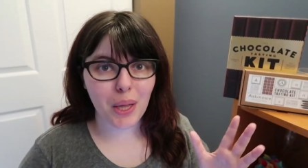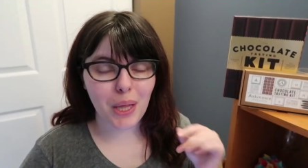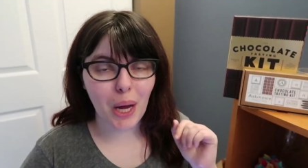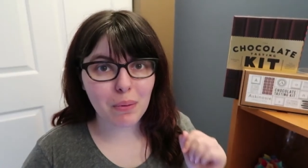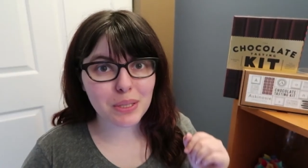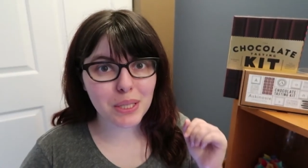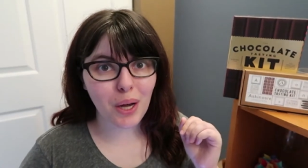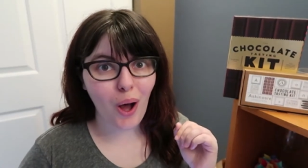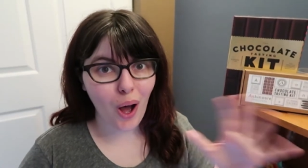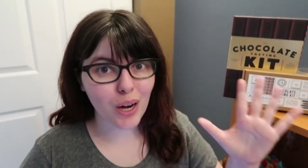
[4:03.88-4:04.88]
That was
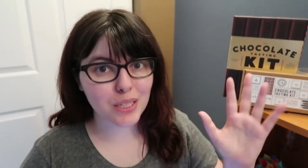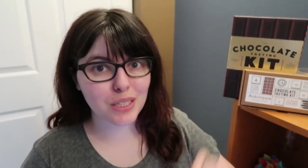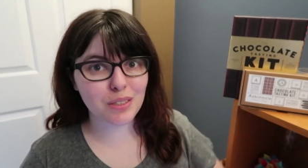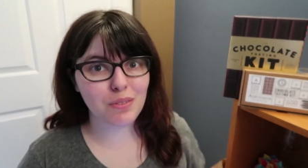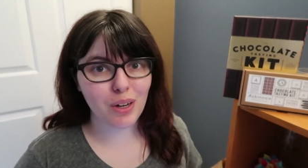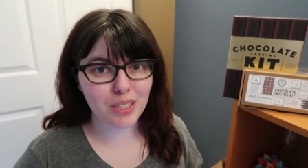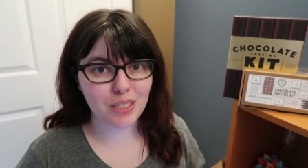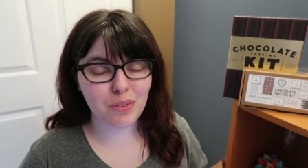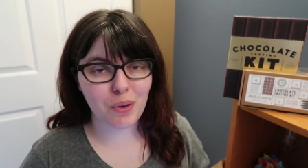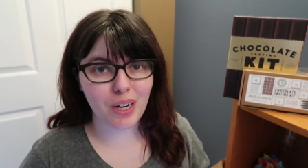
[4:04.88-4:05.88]
the Auction of
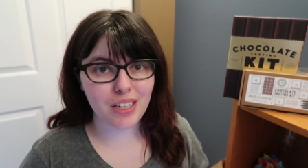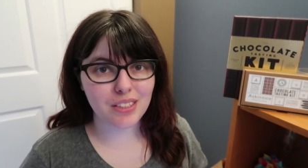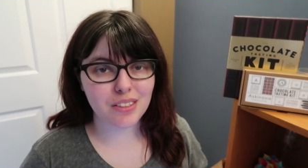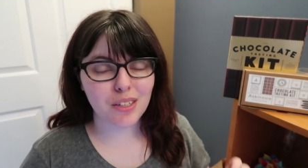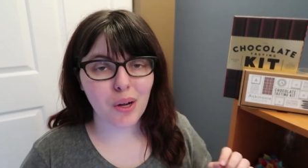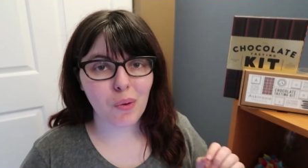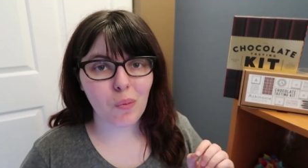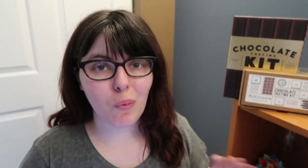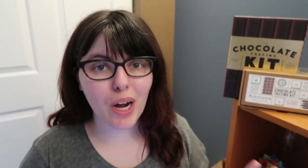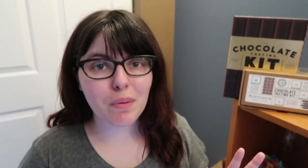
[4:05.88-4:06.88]
Washington Wines
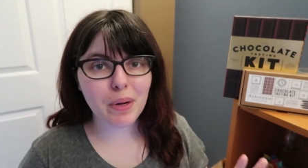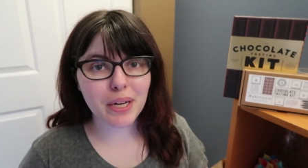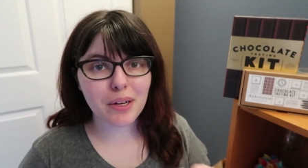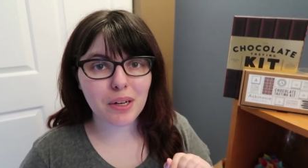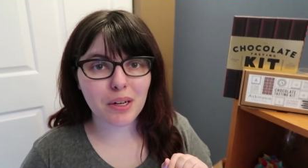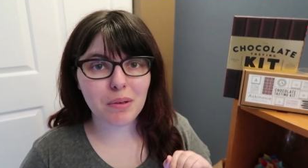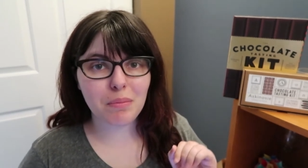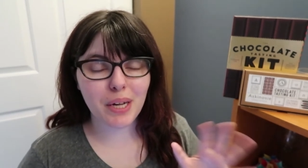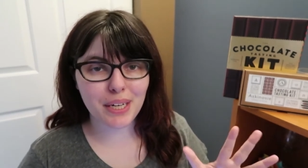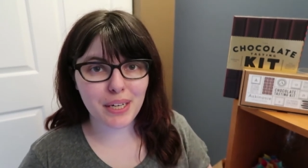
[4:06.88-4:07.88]
Winemaker
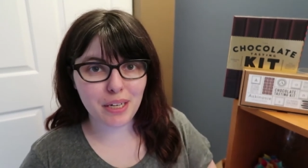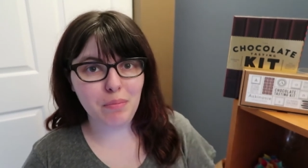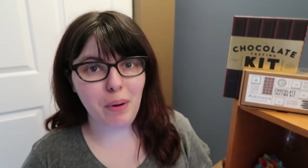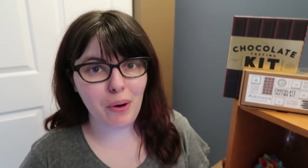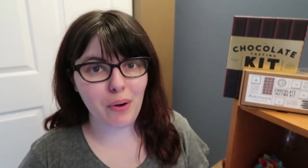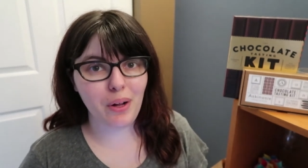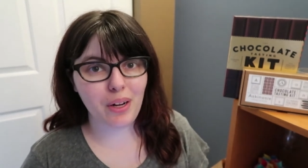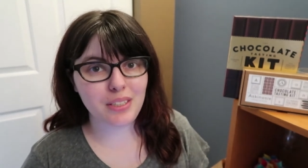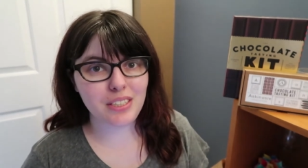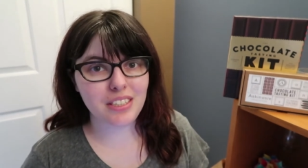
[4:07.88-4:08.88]
Picnic and Barrel
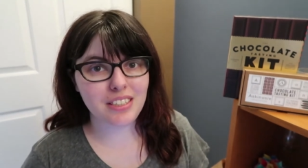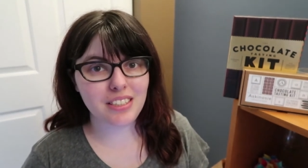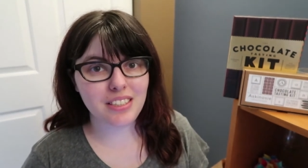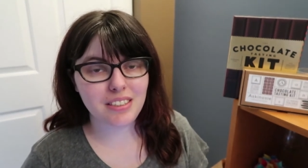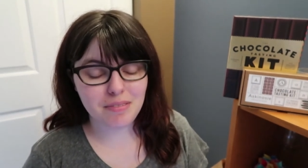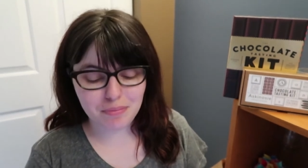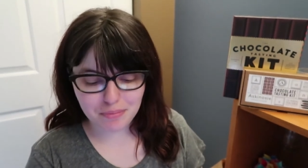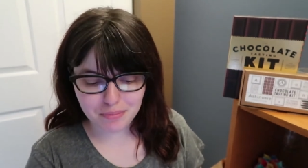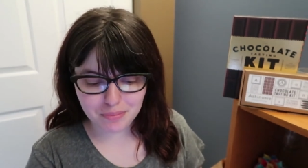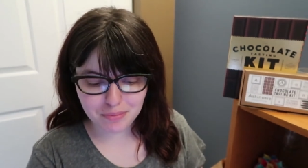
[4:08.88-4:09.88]
Auction.
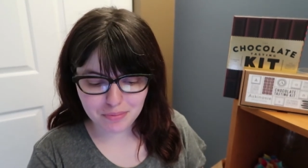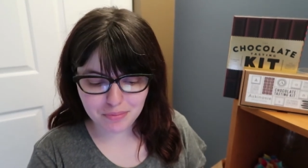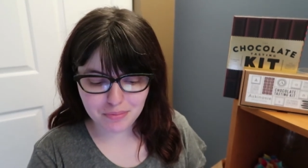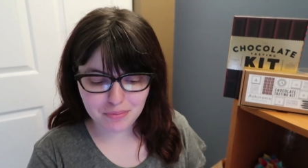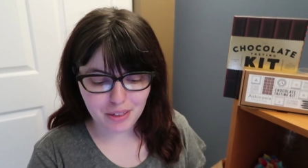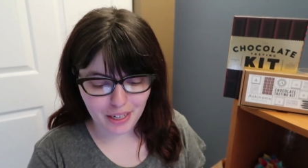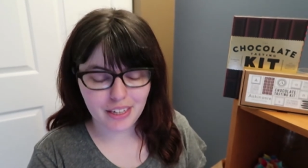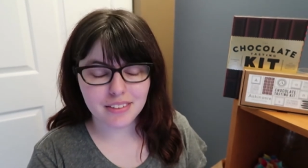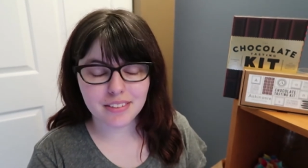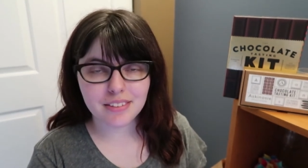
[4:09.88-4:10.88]

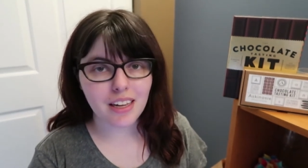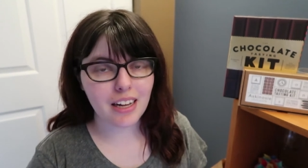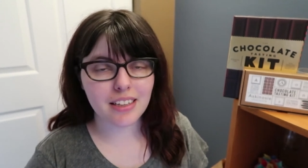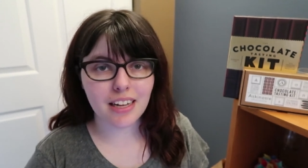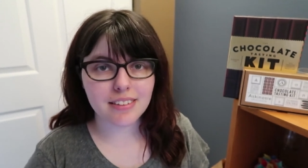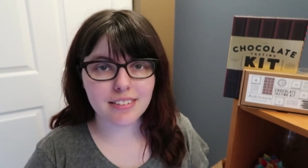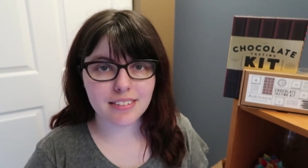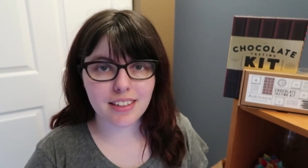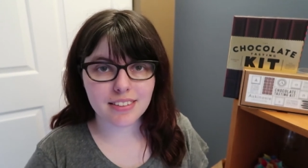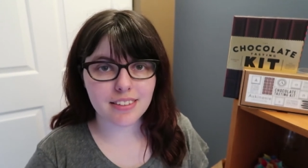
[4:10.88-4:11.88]
Yes,
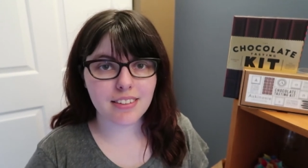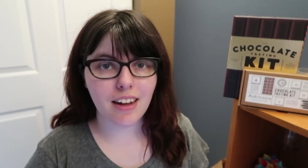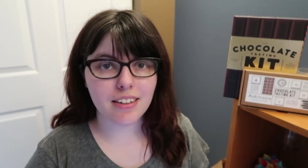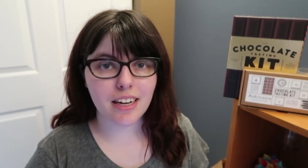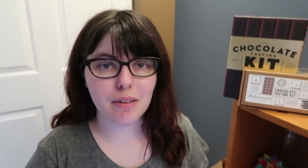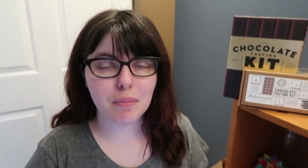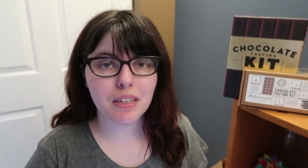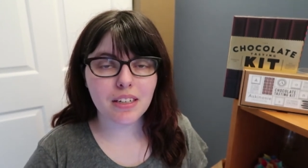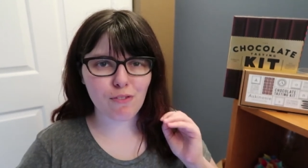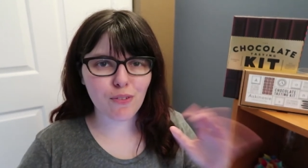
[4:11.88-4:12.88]
that's a long name.
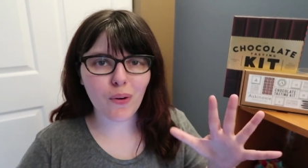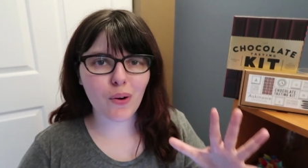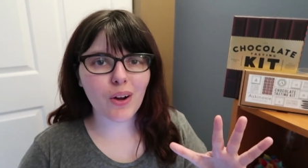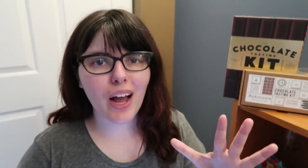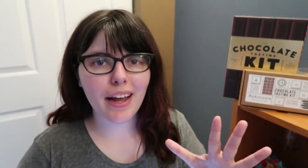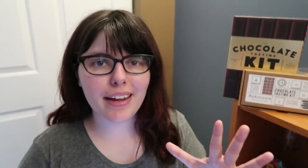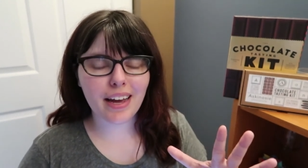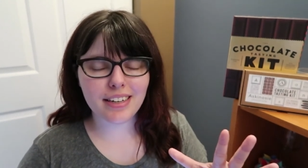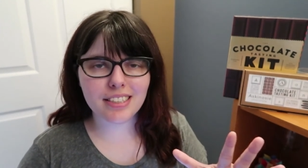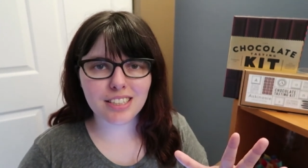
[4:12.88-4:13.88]
Before I
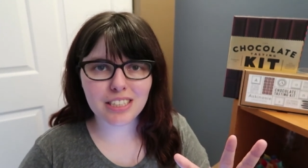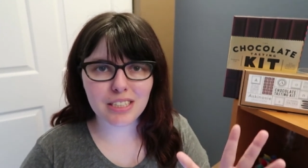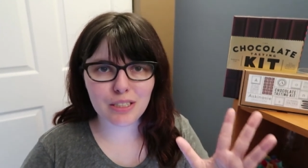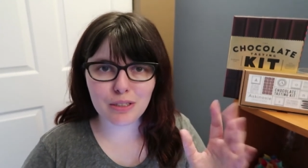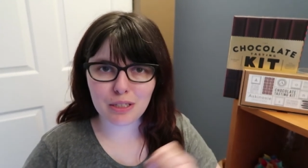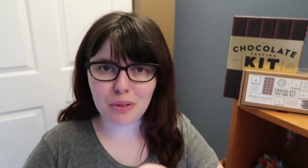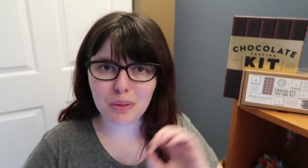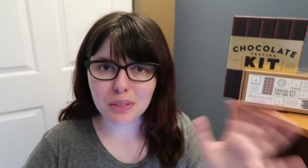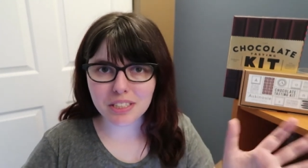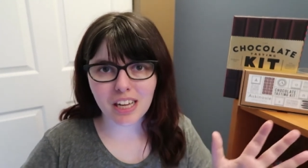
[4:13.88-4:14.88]
get into the
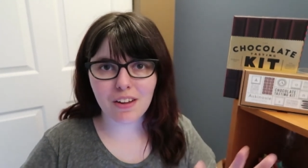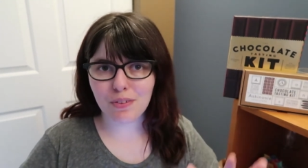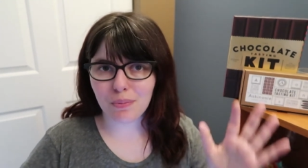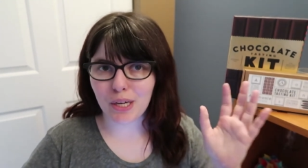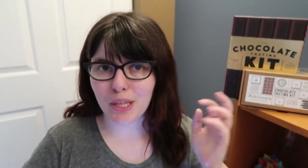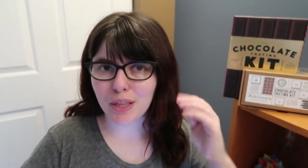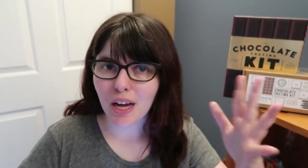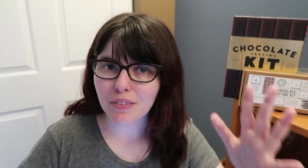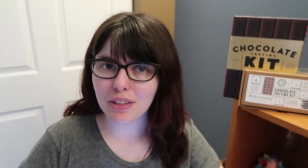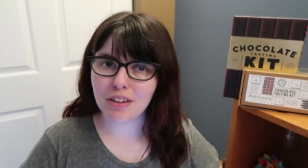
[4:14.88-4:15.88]
cool stuff and what I
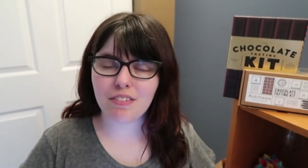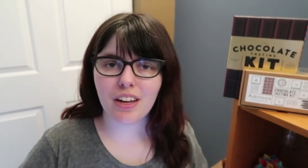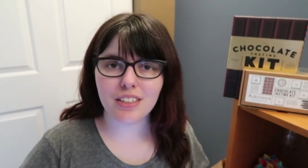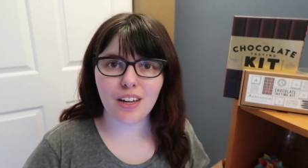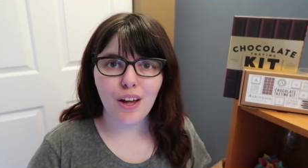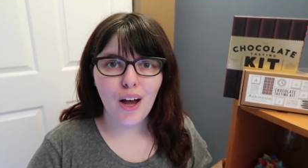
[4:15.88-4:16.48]
thought of the event,